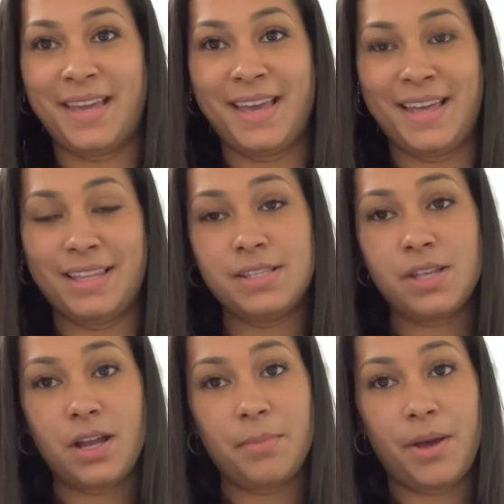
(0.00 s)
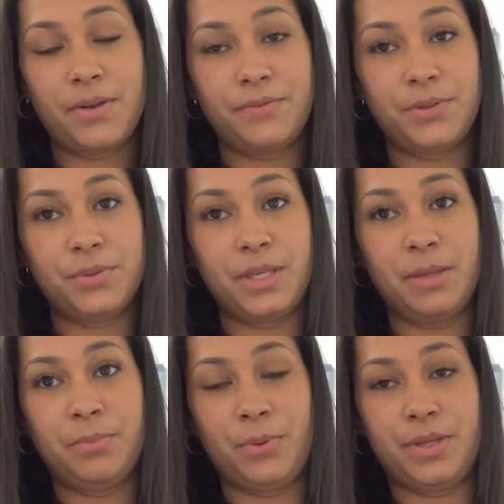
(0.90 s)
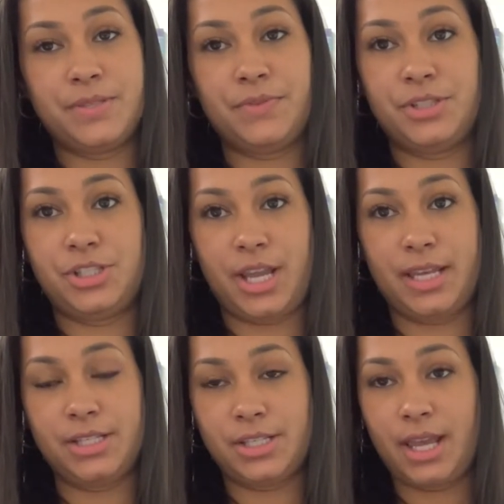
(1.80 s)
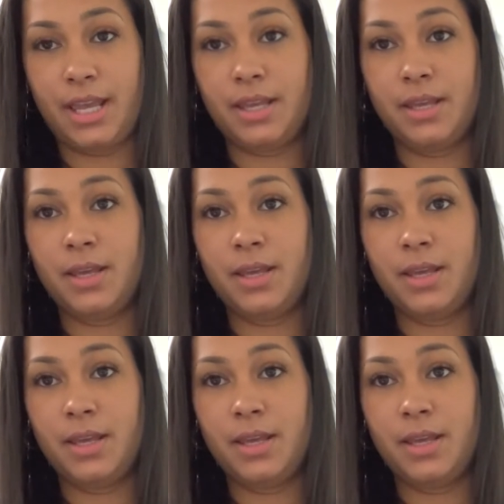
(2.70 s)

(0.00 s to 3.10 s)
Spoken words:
Let's talk about a few key points for J&J.